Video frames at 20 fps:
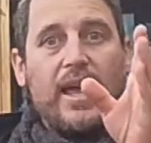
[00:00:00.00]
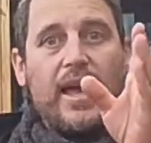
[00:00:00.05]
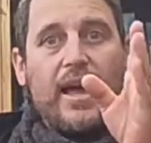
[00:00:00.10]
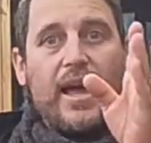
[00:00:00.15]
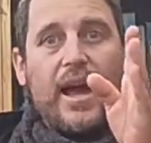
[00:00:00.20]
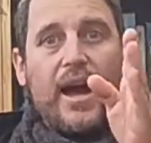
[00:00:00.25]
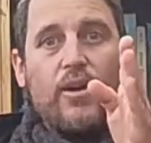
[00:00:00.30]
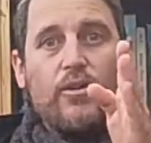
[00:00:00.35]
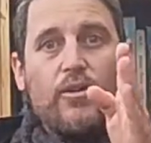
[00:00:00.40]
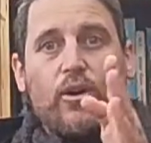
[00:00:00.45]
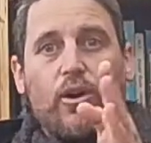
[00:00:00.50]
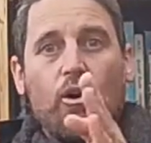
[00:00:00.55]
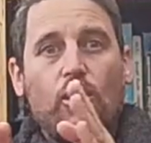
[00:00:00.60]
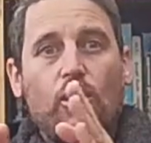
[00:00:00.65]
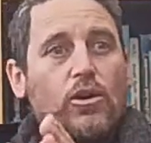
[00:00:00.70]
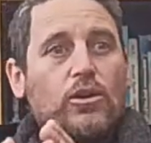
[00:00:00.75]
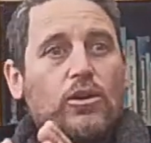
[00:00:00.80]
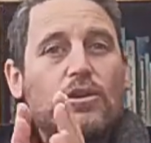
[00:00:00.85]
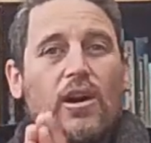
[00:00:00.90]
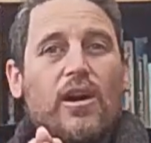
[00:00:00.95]
how the
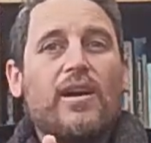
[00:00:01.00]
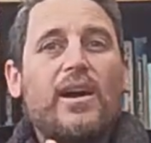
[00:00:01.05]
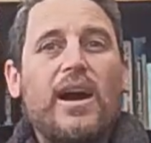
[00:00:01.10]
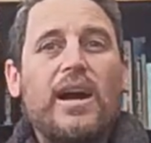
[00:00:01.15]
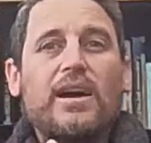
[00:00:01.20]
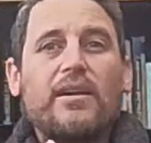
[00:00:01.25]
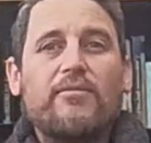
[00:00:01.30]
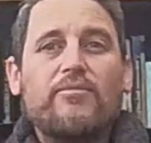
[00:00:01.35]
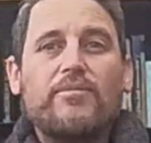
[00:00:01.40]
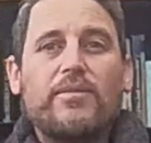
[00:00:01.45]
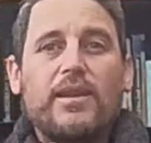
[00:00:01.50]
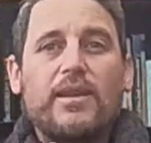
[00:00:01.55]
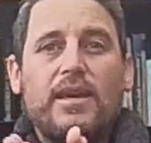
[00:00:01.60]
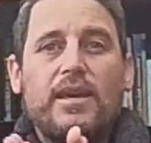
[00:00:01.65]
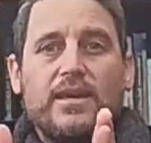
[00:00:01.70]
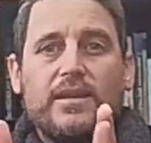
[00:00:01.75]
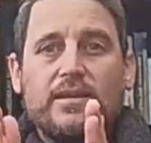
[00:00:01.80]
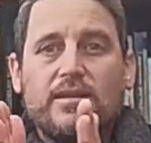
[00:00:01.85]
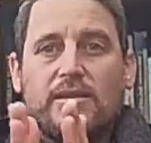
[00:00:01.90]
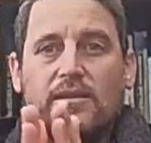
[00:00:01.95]
whole Torah
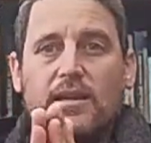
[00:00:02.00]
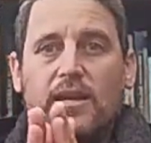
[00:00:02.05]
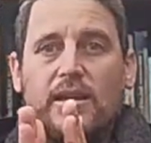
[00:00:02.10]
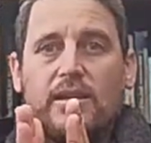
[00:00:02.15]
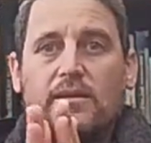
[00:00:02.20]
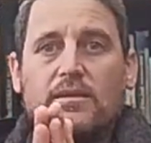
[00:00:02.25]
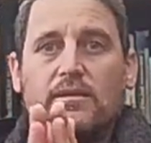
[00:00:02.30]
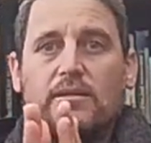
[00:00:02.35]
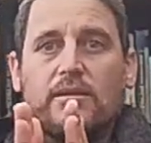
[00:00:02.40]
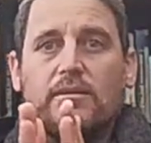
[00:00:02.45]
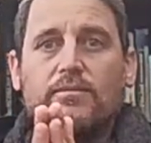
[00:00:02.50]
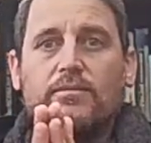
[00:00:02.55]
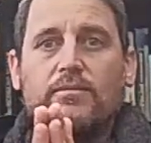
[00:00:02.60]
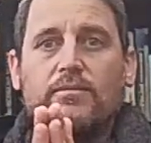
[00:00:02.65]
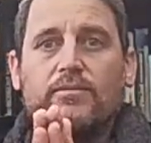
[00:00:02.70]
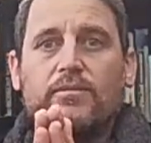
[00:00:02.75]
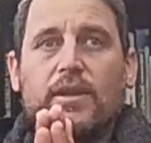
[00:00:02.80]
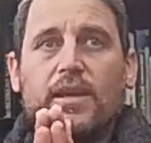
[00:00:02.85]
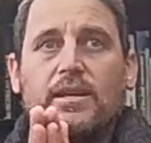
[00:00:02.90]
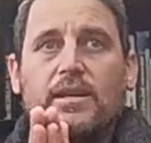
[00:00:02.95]
is
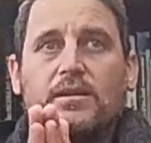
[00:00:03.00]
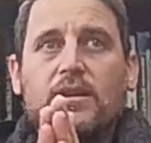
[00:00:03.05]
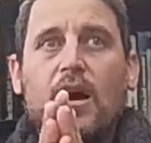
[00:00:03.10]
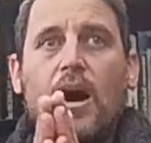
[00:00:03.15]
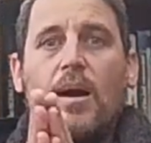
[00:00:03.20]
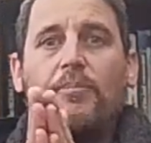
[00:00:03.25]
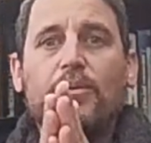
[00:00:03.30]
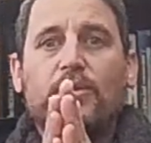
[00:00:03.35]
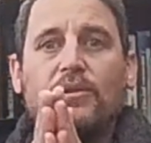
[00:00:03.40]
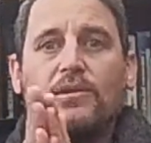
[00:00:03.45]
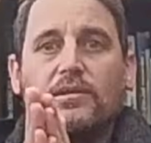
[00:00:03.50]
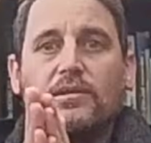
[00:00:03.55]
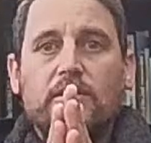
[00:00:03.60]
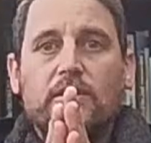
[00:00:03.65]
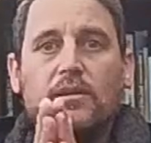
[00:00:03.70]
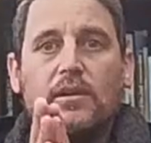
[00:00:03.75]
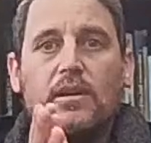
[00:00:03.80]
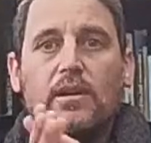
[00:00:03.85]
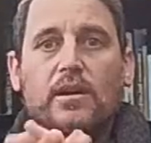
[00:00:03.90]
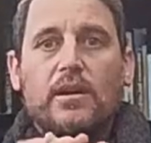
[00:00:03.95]
couples.
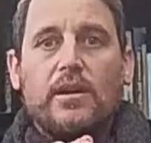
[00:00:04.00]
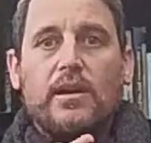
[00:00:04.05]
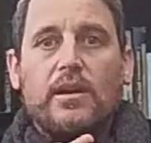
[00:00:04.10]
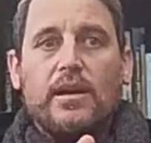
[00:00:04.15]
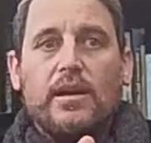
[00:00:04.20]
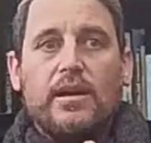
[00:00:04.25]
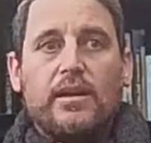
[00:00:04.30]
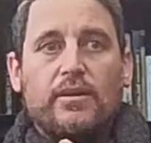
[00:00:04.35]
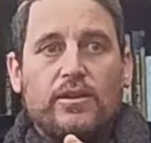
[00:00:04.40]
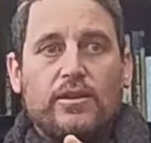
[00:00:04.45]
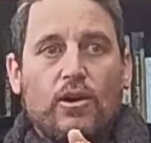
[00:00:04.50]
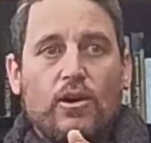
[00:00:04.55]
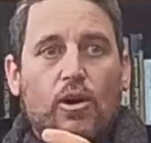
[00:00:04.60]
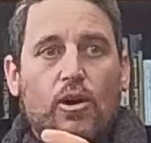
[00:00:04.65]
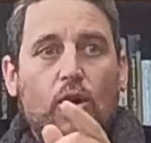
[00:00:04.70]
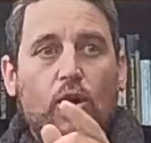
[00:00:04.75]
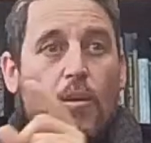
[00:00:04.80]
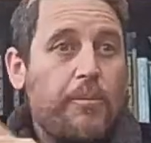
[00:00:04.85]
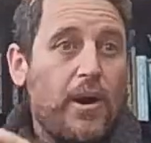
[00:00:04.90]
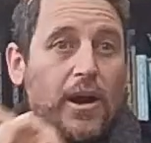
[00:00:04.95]
The
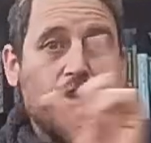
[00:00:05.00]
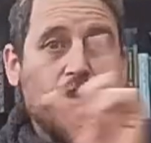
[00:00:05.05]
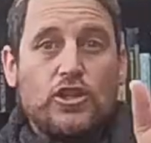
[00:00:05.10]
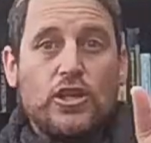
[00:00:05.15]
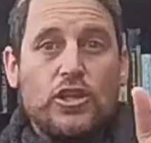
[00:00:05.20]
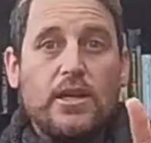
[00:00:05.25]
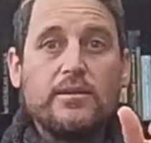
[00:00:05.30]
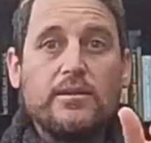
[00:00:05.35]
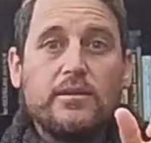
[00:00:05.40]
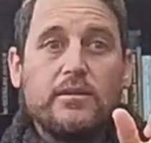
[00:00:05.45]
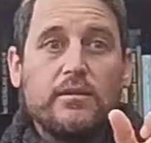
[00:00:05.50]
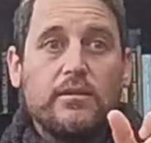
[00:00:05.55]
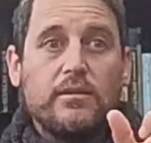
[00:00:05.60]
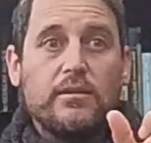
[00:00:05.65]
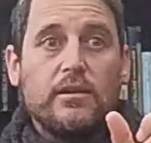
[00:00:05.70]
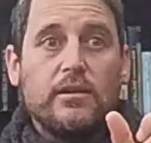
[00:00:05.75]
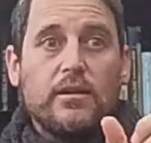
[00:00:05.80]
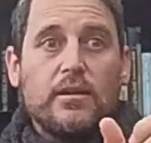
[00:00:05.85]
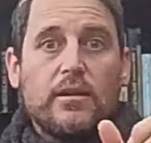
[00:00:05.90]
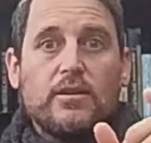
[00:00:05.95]
whole Parshas,
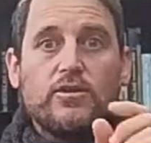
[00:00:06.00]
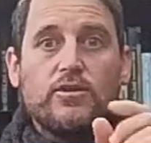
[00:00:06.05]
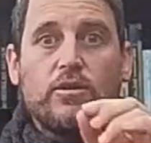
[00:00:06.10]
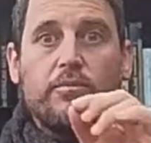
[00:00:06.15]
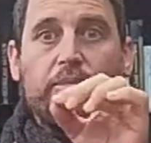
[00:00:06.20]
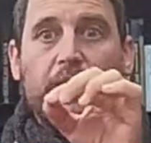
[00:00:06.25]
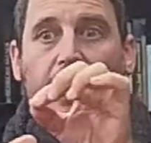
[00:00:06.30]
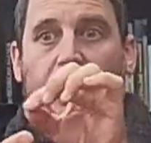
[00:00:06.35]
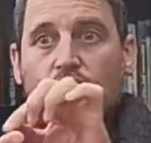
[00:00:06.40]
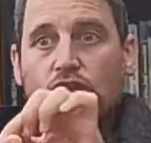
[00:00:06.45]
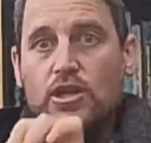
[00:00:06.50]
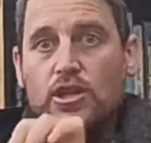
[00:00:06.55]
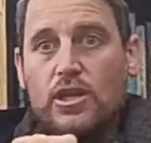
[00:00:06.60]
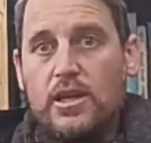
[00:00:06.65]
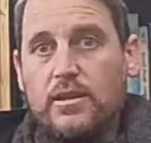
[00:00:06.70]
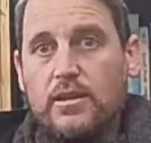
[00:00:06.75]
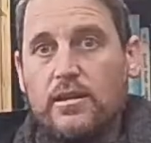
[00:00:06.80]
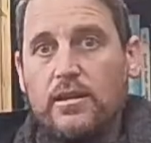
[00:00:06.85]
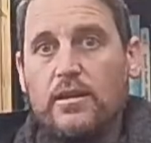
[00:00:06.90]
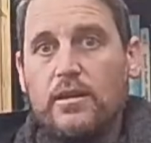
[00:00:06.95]
so
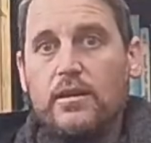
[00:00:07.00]
Bereshit,